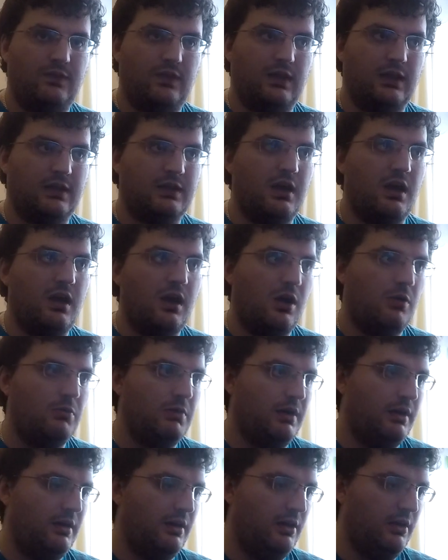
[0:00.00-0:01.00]
a car
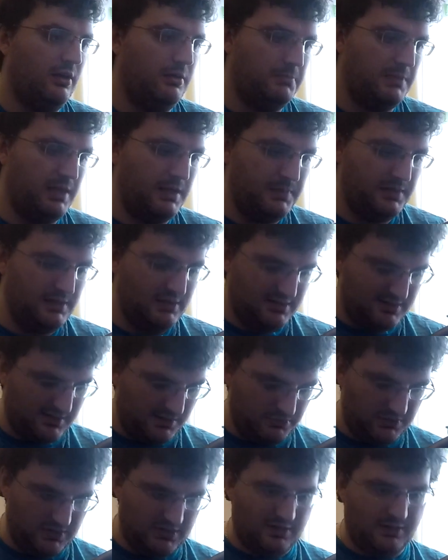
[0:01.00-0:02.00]
at home. Maybe you're
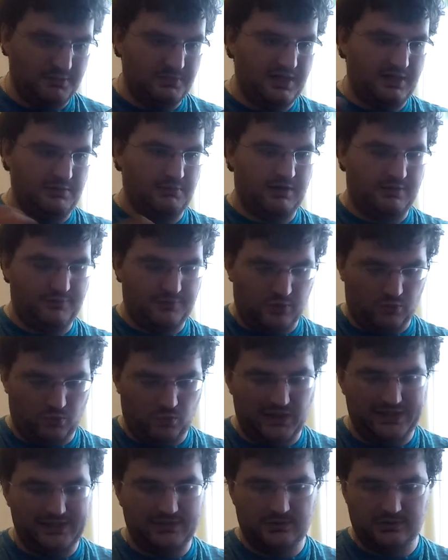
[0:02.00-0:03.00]
someone like me, where I've got
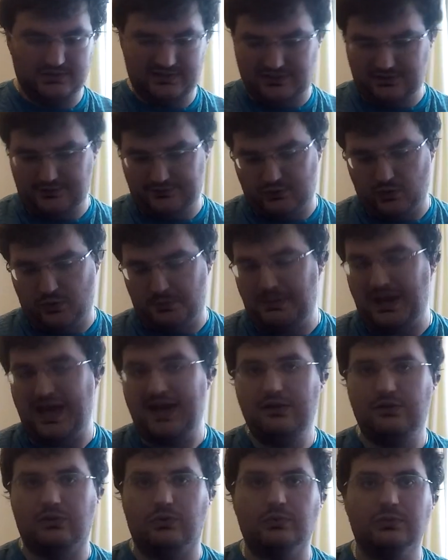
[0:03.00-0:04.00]
wheels and I've got
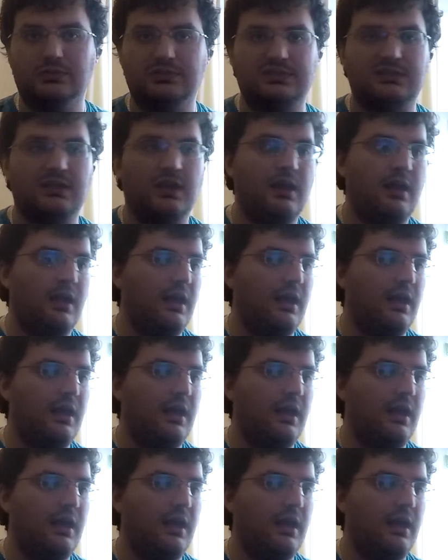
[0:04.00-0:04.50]
pedals